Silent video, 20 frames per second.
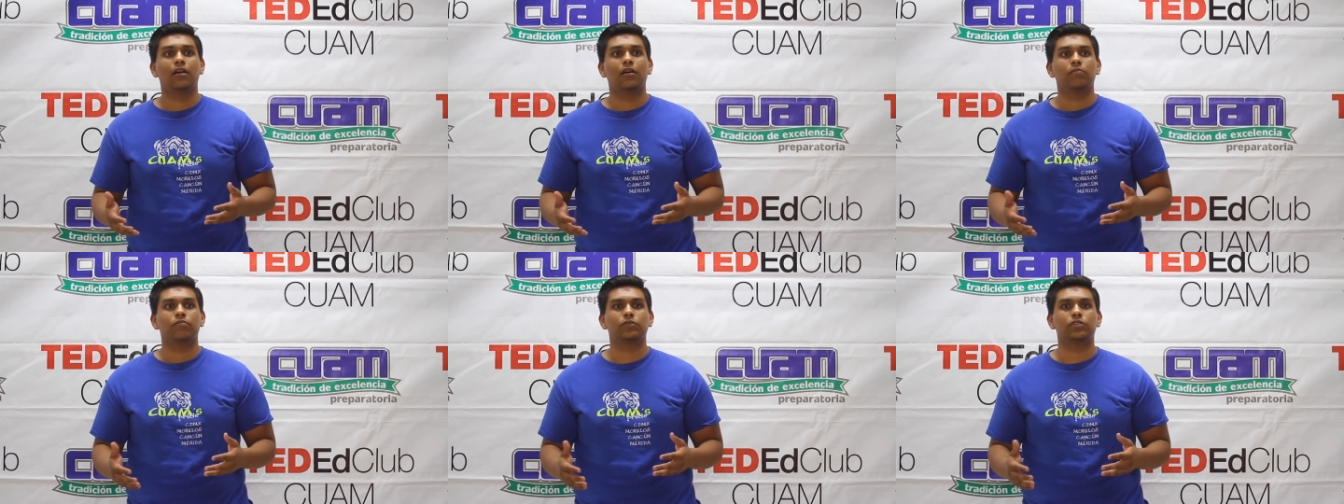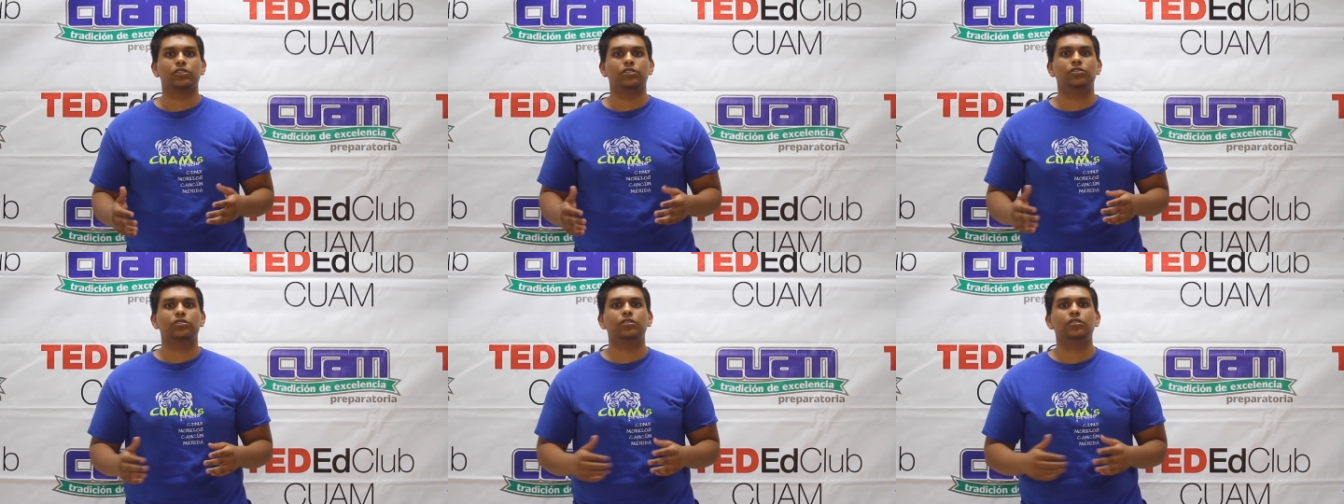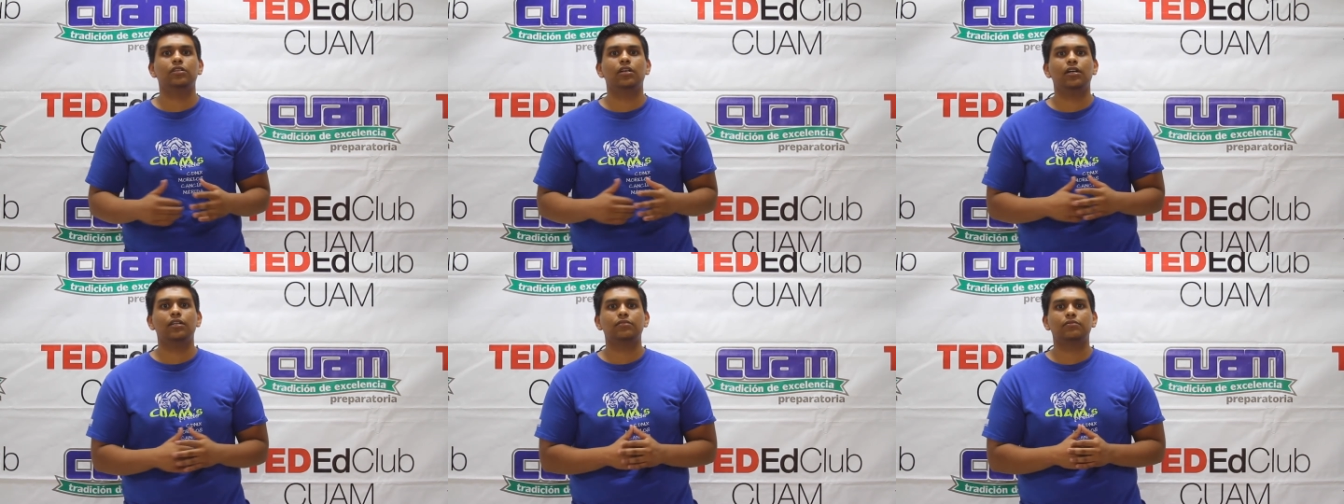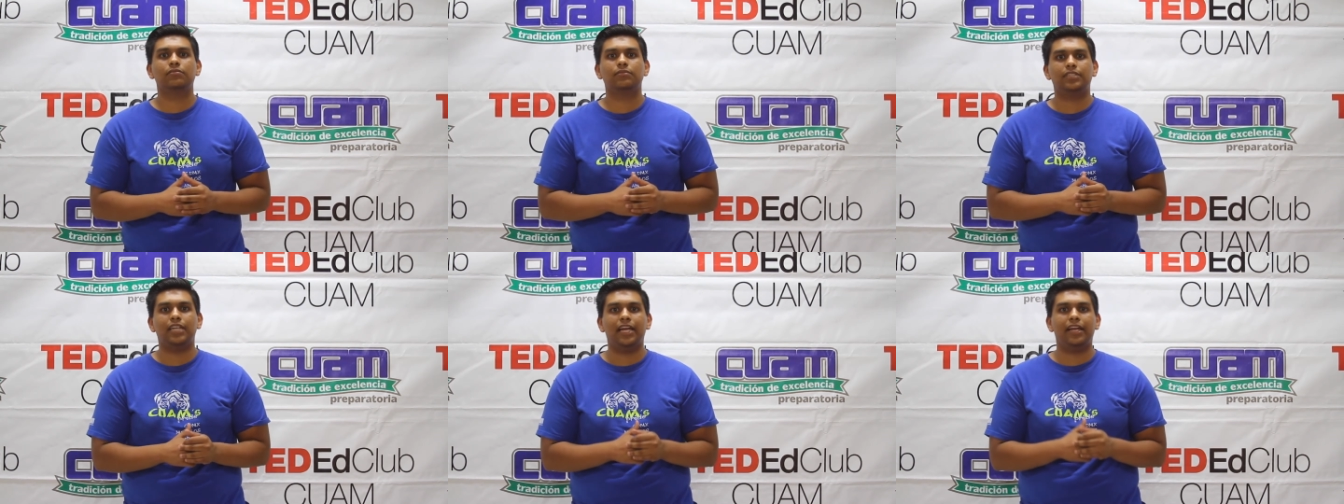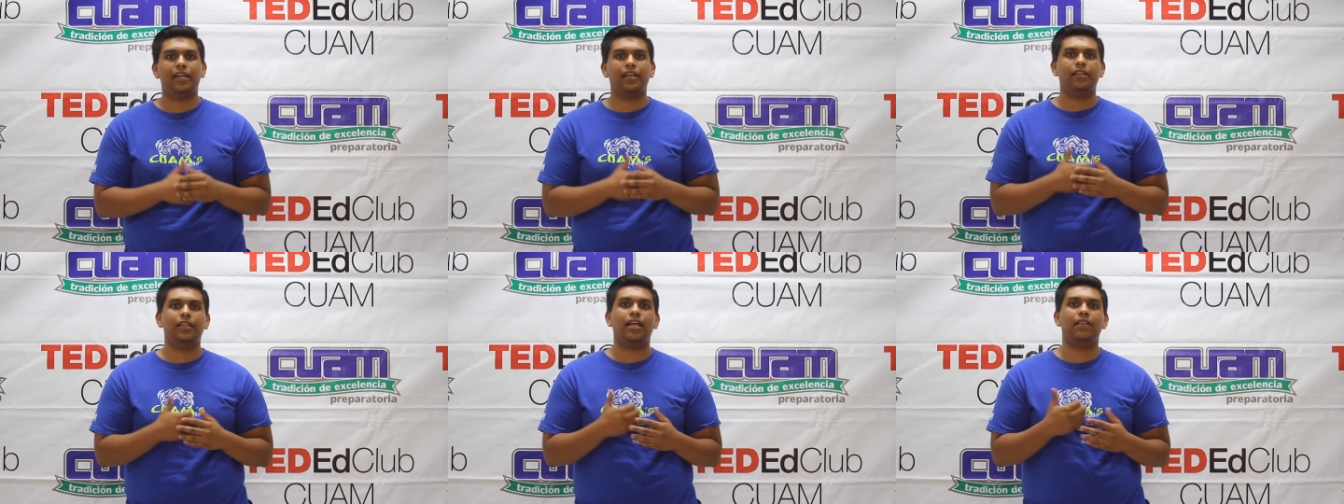but you're not
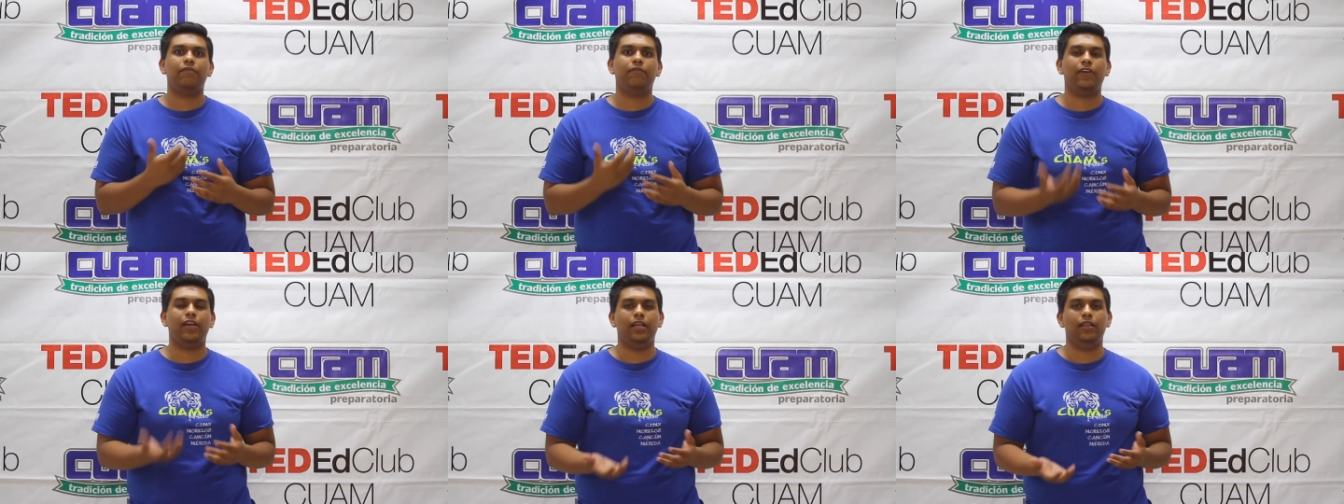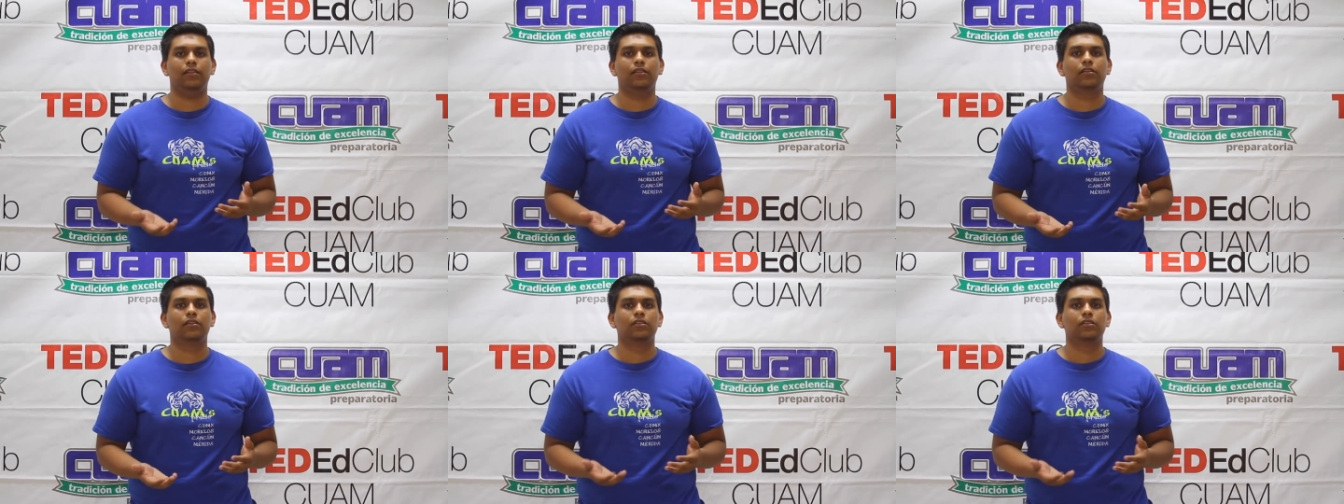taking that faith.